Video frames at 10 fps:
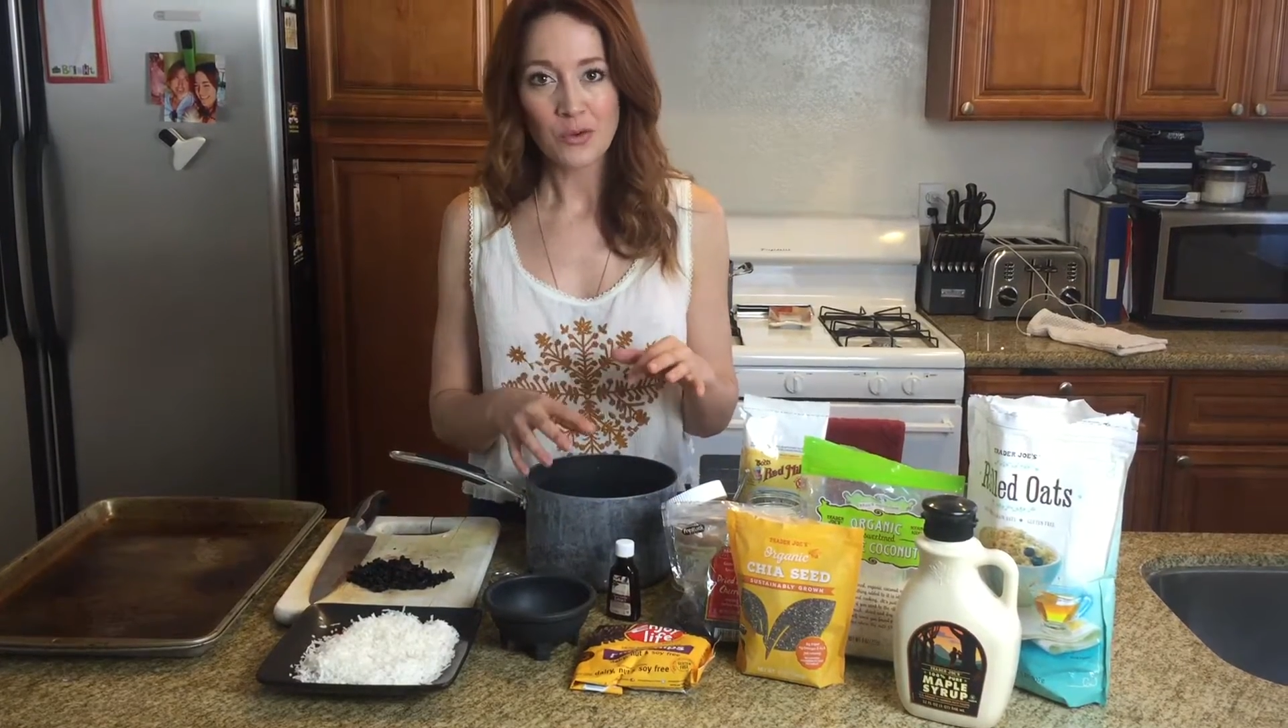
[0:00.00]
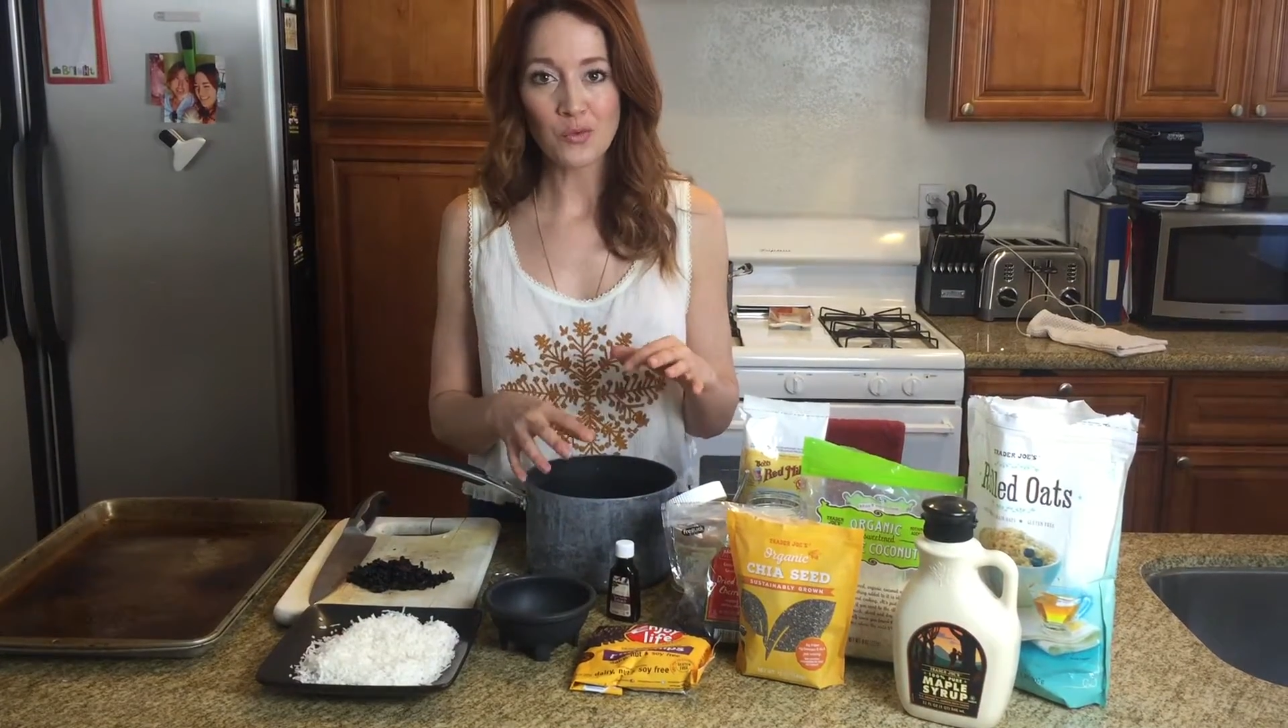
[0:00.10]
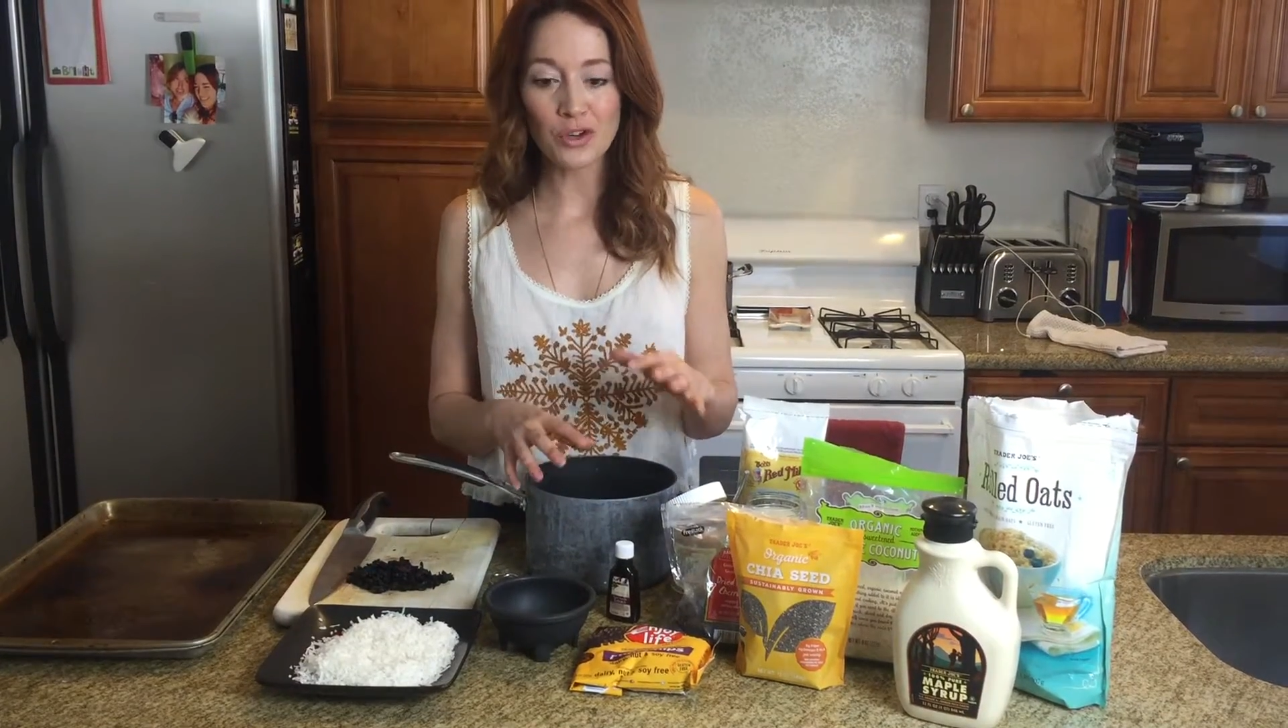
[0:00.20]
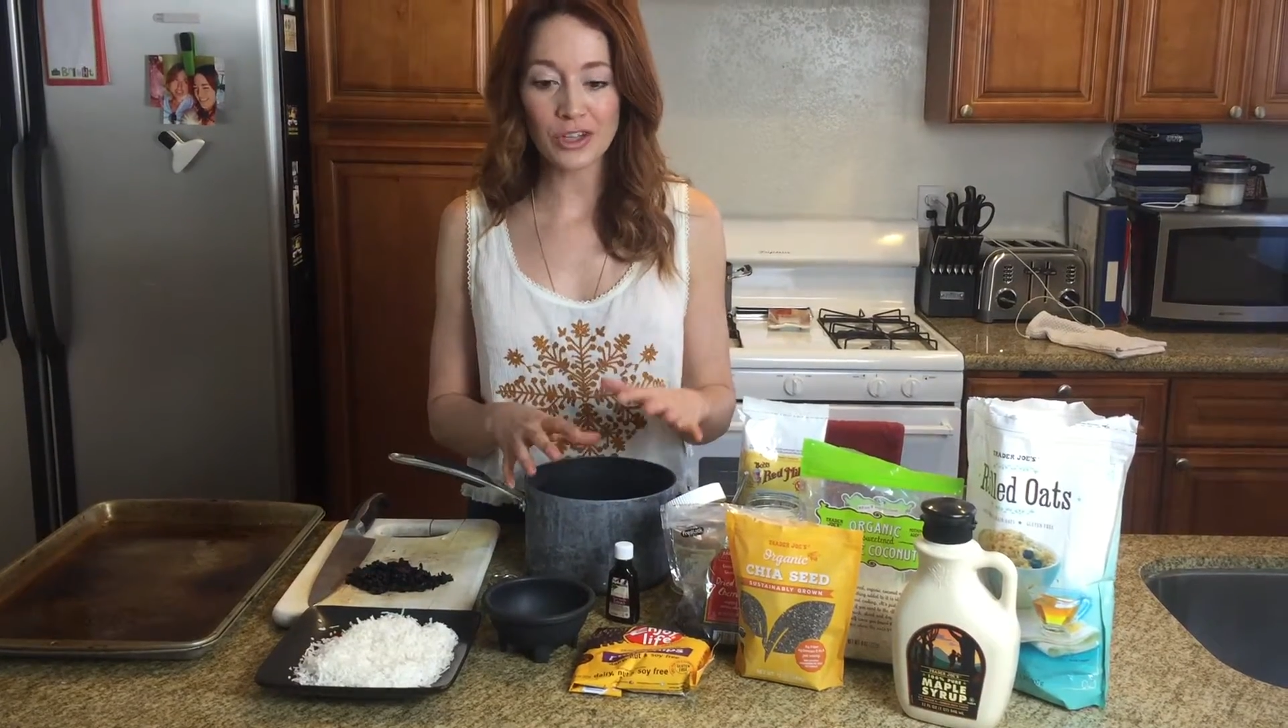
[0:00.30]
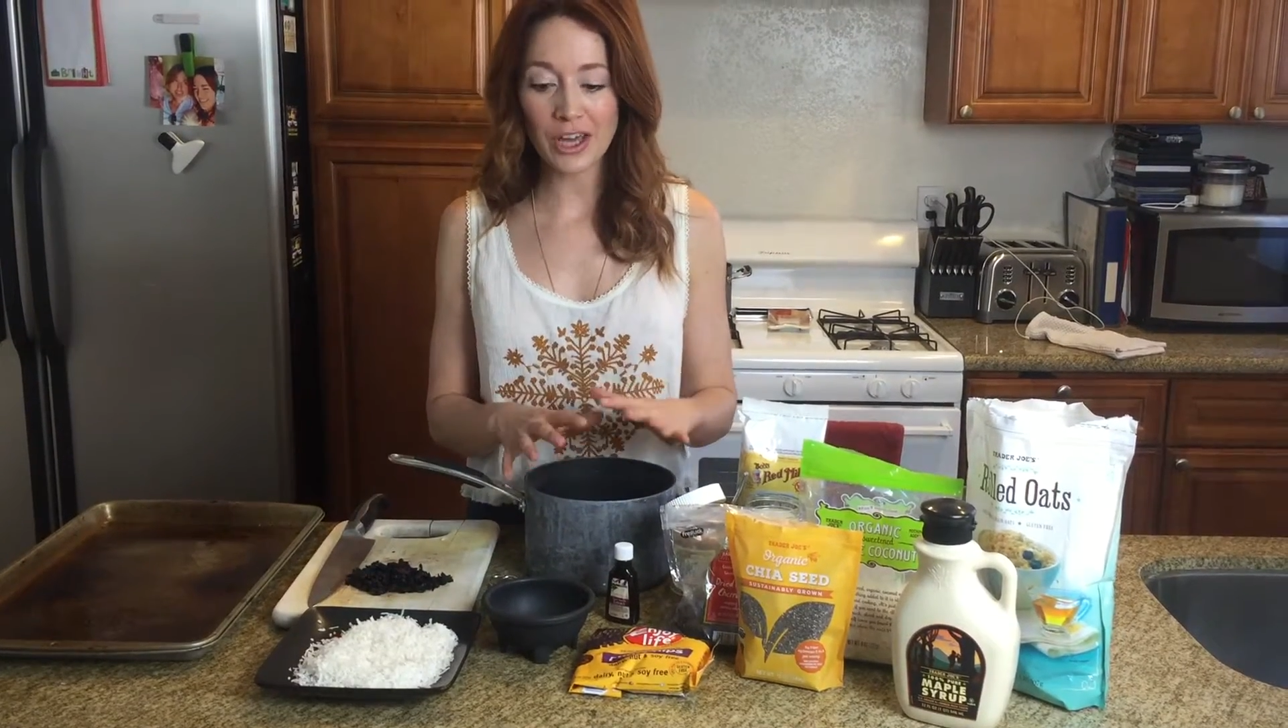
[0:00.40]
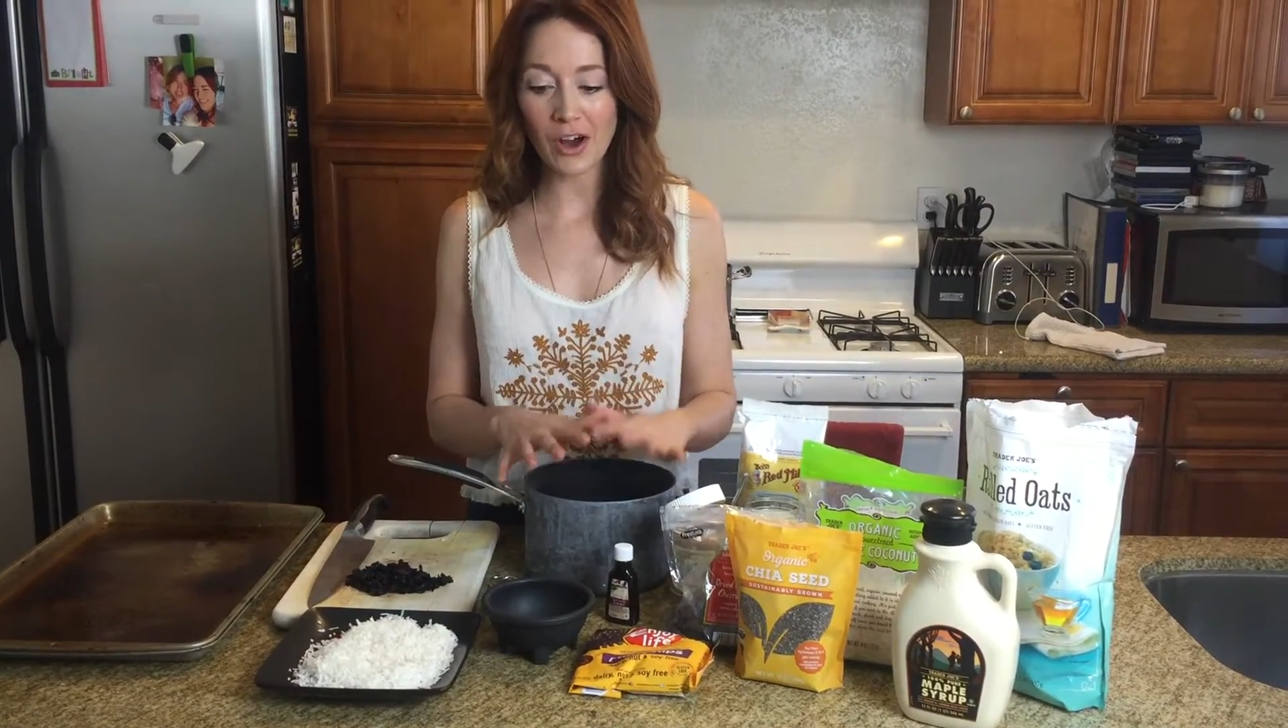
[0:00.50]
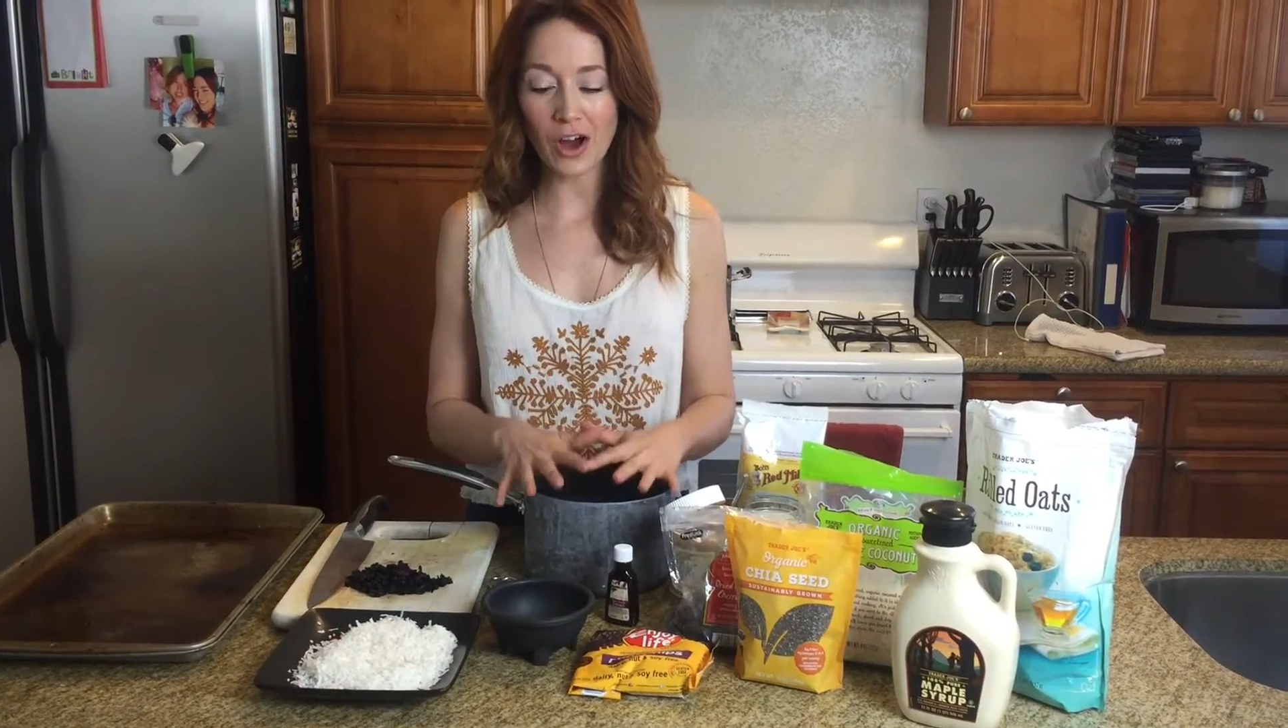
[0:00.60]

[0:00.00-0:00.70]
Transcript: Really